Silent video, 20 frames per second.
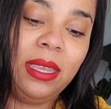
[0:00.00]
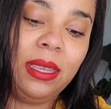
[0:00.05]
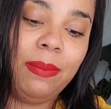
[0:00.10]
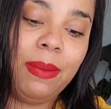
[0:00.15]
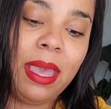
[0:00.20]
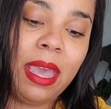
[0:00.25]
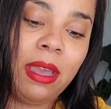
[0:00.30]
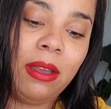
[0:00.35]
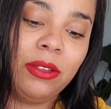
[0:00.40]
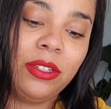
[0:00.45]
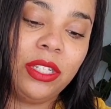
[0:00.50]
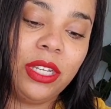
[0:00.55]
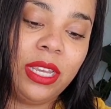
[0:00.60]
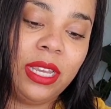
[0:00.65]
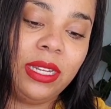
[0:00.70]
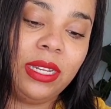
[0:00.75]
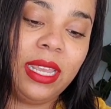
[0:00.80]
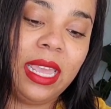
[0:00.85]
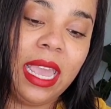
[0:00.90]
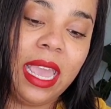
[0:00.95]
pouch
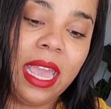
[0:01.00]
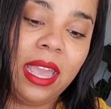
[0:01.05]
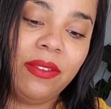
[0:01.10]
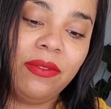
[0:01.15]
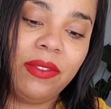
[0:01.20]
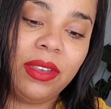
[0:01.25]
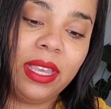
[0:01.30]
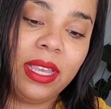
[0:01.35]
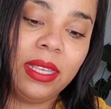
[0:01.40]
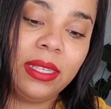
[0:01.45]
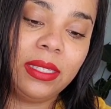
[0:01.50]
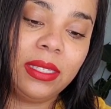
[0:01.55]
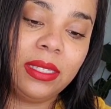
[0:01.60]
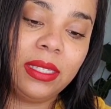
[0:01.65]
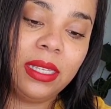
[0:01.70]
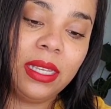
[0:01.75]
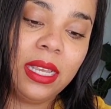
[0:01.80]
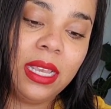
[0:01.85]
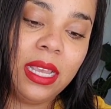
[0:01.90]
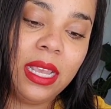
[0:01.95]
and
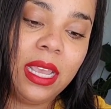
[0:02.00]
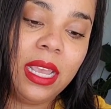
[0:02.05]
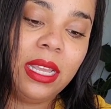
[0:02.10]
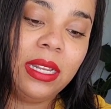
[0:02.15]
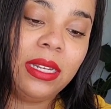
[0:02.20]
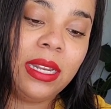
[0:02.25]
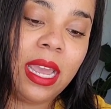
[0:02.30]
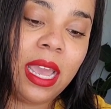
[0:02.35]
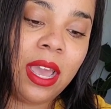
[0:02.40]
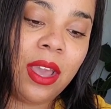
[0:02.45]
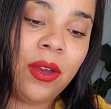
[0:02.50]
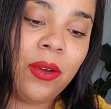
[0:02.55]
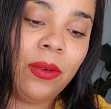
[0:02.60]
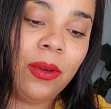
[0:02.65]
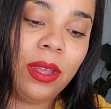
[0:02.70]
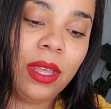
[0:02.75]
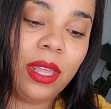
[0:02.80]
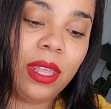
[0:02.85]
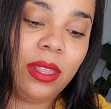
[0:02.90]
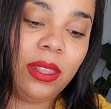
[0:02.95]
canvas.
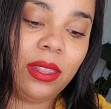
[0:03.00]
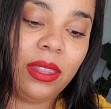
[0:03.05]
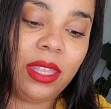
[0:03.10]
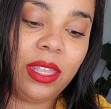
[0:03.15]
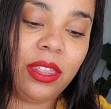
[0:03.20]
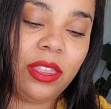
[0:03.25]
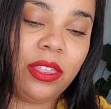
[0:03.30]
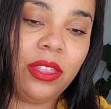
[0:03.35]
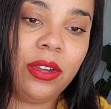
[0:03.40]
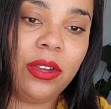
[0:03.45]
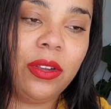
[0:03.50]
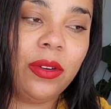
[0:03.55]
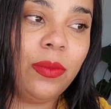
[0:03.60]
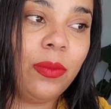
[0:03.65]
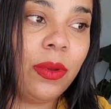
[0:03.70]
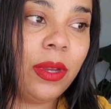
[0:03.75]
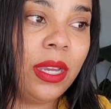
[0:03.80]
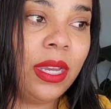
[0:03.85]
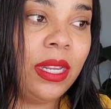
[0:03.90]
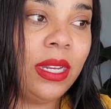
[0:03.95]
Now, the third
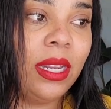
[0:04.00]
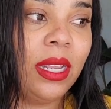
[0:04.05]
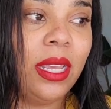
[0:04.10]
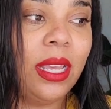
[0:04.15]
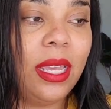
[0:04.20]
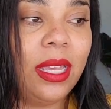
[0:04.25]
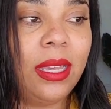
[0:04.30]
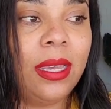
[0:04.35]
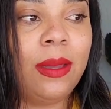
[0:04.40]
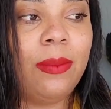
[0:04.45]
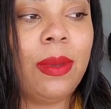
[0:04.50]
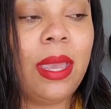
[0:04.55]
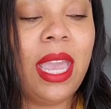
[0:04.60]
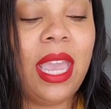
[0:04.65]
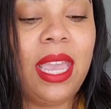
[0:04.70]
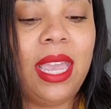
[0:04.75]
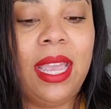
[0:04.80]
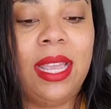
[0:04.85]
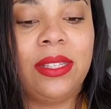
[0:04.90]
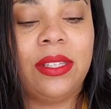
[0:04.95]
one
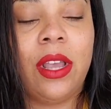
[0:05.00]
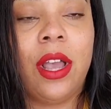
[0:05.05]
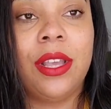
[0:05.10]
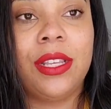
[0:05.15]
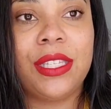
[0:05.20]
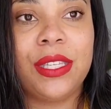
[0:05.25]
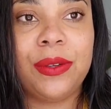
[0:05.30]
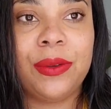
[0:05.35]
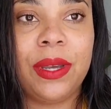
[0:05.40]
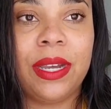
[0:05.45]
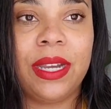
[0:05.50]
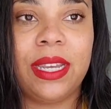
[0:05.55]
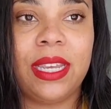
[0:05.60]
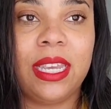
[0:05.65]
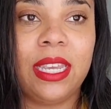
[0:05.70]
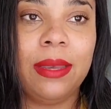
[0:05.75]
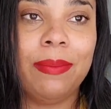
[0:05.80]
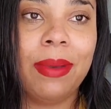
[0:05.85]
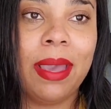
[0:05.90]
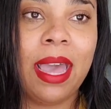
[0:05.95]
is also a
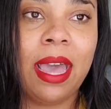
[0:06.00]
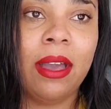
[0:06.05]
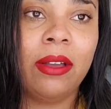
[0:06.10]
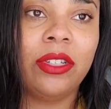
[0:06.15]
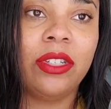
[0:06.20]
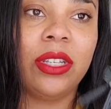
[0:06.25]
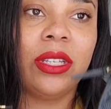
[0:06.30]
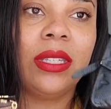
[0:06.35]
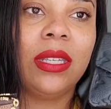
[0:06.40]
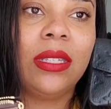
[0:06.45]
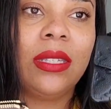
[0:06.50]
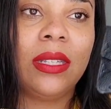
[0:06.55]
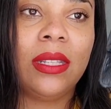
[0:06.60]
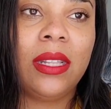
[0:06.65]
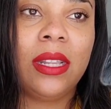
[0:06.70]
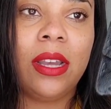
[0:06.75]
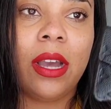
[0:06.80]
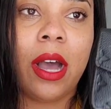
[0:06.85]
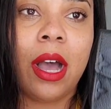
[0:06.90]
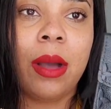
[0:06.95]
key pouch. This is in
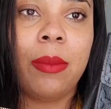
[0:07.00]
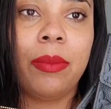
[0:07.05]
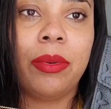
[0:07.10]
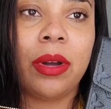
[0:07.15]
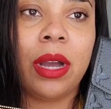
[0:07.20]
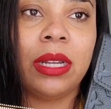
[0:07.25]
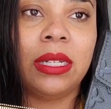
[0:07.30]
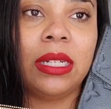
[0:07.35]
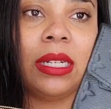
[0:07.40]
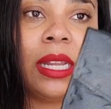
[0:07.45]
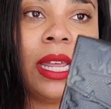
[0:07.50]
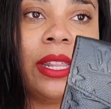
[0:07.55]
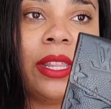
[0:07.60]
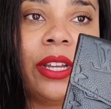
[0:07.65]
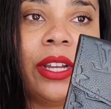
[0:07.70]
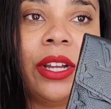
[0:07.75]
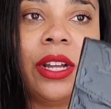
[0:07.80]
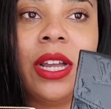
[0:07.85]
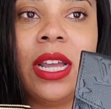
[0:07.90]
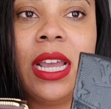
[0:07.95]
the Empreinte
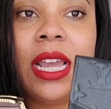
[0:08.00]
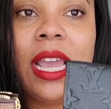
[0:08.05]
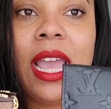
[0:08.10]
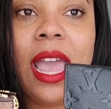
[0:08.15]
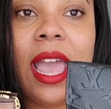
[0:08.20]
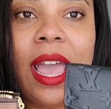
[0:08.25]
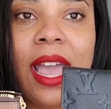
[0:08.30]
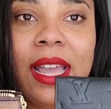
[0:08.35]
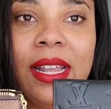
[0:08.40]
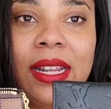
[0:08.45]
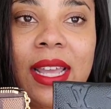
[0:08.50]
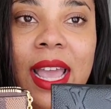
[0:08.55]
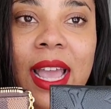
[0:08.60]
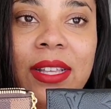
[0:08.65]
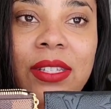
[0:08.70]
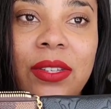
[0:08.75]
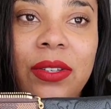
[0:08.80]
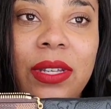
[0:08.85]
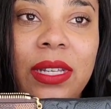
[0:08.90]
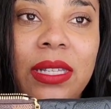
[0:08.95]
leather, and
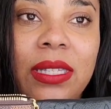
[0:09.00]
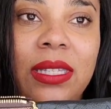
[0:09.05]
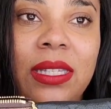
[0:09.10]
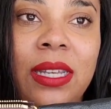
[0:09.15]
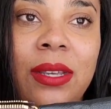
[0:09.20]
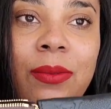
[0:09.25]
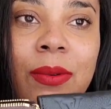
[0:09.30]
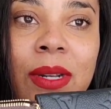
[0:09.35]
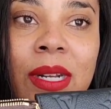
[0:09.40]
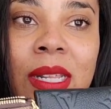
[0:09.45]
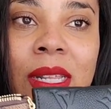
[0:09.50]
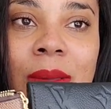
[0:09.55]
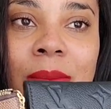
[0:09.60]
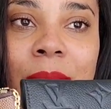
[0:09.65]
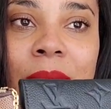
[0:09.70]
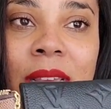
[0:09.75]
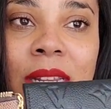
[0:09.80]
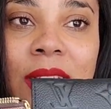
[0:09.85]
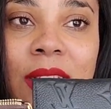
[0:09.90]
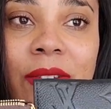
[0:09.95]
as you can see, one of the
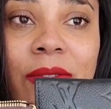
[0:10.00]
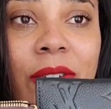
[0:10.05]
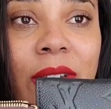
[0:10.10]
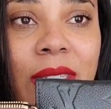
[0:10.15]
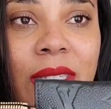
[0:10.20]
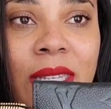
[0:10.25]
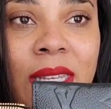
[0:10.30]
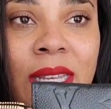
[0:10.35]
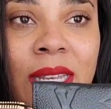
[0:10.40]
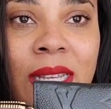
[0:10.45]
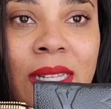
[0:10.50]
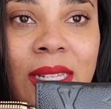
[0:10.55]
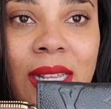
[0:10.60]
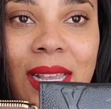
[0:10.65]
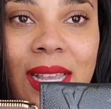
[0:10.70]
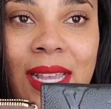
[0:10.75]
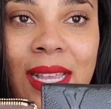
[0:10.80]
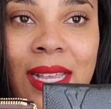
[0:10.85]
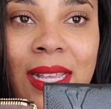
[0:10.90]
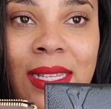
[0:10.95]
main differences
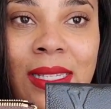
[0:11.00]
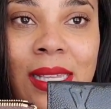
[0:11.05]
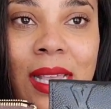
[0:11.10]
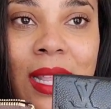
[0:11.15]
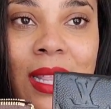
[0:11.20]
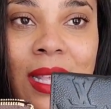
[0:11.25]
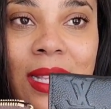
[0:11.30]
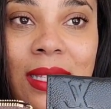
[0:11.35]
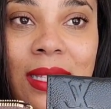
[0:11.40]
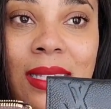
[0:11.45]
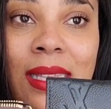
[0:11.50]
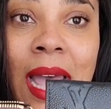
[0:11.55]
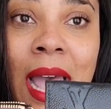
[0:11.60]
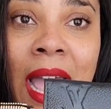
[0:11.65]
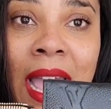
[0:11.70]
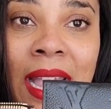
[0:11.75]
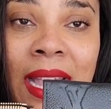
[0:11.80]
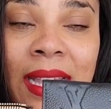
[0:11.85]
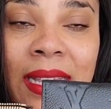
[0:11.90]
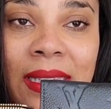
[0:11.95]
is the
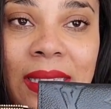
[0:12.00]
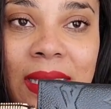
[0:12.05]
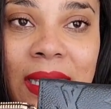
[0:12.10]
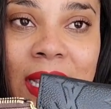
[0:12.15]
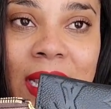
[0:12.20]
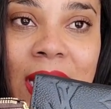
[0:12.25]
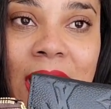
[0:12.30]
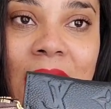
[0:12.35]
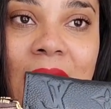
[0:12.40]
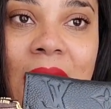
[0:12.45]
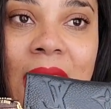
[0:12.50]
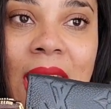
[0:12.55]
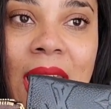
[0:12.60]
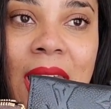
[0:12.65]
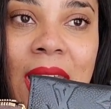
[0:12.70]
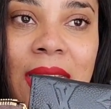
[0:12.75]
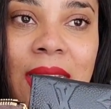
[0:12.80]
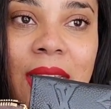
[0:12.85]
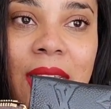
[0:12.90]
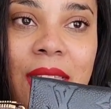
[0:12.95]
size
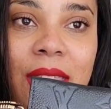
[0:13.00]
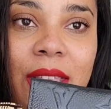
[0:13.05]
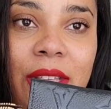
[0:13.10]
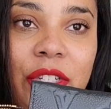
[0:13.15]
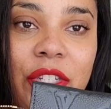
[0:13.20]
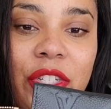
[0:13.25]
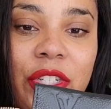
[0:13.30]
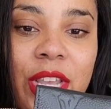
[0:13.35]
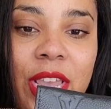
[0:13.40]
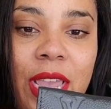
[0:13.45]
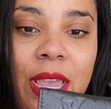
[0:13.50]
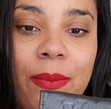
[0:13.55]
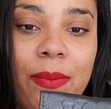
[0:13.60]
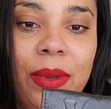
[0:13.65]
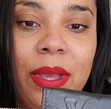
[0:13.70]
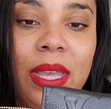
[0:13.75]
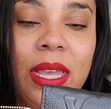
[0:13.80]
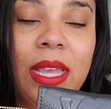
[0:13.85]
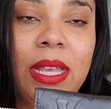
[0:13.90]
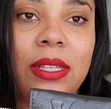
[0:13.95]
and the shape.
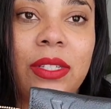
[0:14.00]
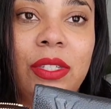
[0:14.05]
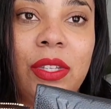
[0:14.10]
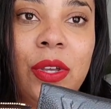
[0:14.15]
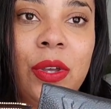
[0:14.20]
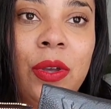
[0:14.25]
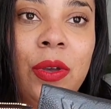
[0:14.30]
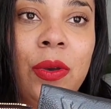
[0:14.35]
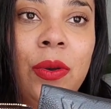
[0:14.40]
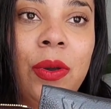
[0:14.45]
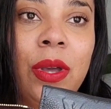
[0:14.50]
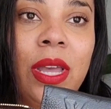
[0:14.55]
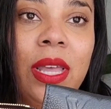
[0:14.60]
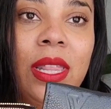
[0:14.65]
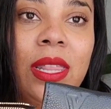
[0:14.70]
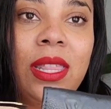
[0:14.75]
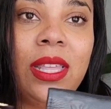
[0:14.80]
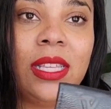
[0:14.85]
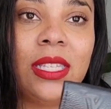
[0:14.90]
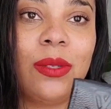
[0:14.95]
So
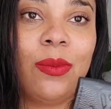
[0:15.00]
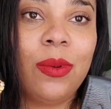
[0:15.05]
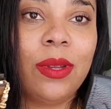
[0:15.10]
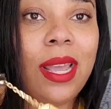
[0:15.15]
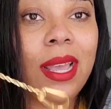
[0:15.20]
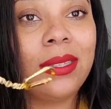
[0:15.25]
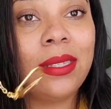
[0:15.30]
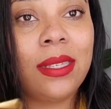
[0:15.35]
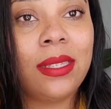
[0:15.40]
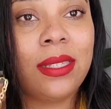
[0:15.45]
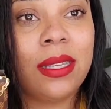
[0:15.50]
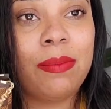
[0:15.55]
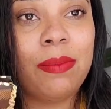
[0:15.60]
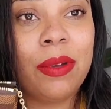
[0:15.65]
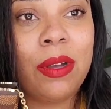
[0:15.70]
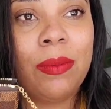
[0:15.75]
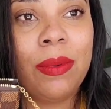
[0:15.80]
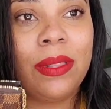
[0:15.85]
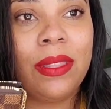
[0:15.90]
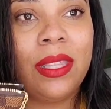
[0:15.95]
this one has a
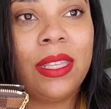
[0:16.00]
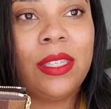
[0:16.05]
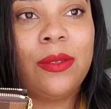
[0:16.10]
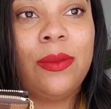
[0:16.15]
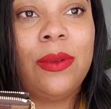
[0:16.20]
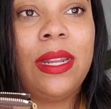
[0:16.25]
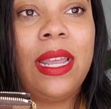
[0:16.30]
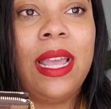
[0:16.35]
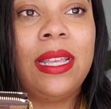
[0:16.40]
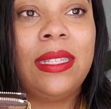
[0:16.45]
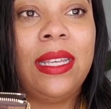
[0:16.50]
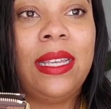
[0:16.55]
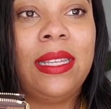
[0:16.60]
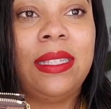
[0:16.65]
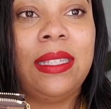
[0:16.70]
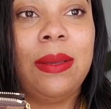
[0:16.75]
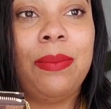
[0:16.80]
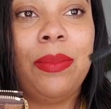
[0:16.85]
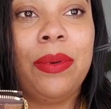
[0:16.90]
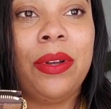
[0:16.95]
zipper, but this one has a
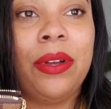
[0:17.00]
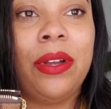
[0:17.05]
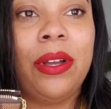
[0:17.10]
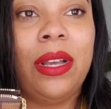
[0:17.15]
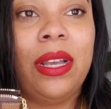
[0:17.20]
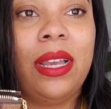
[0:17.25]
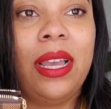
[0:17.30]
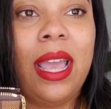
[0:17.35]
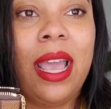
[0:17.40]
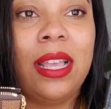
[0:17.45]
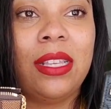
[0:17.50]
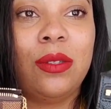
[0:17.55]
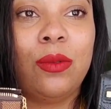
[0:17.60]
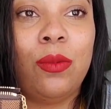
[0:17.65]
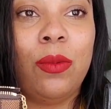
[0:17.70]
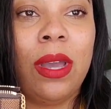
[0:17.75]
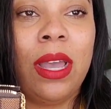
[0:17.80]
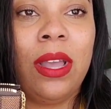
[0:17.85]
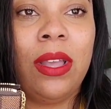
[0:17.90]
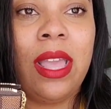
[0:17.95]
zipper as
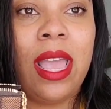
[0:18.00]
well